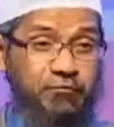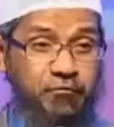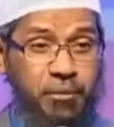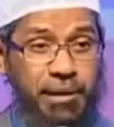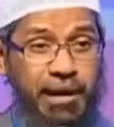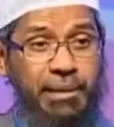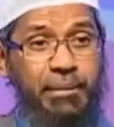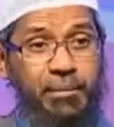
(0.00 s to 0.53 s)
If
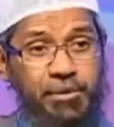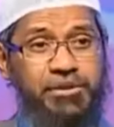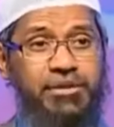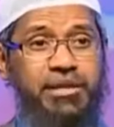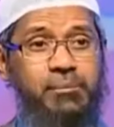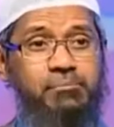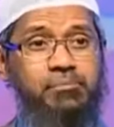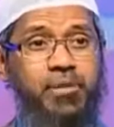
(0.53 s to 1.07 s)
you become a
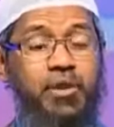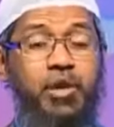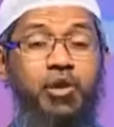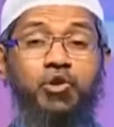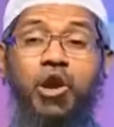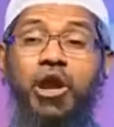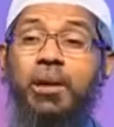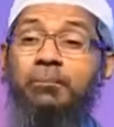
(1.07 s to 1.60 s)

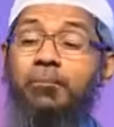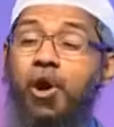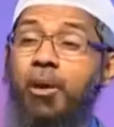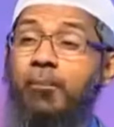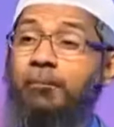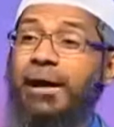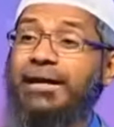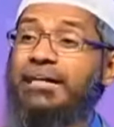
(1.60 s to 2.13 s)
Muslim, you are a
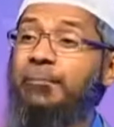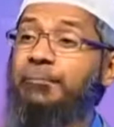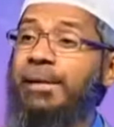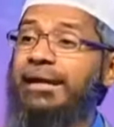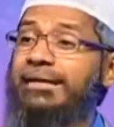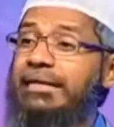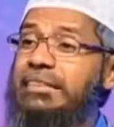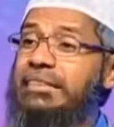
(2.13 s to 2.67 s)
more better
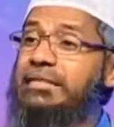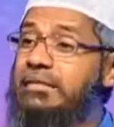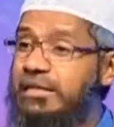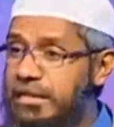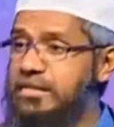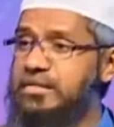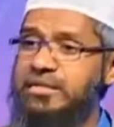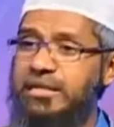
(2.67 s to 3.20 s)

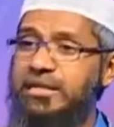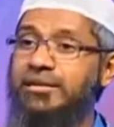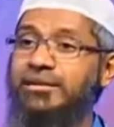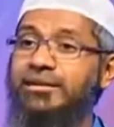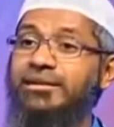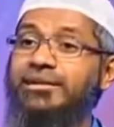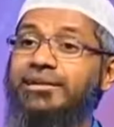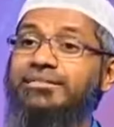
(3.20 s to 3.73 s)
practicing
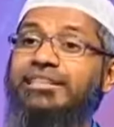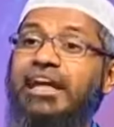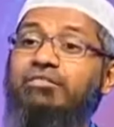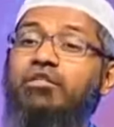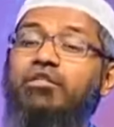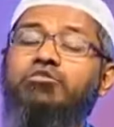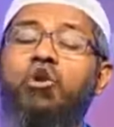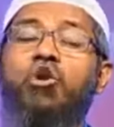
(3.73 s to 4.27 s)
Christian
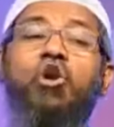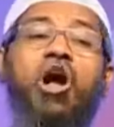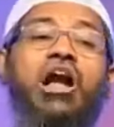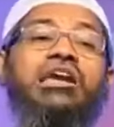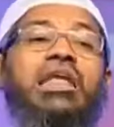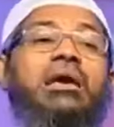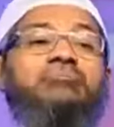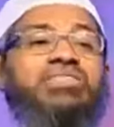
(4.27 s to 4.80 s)
than the
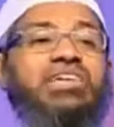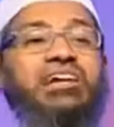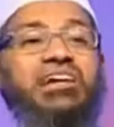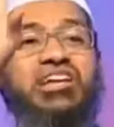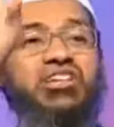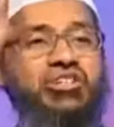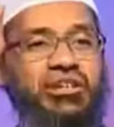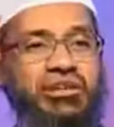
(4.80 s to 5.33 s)
so-called
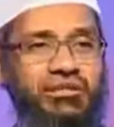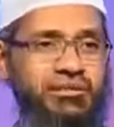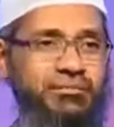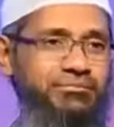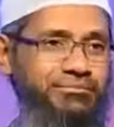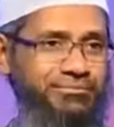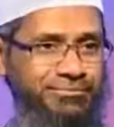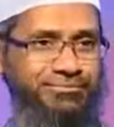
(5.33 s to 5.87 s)
namesake Christians.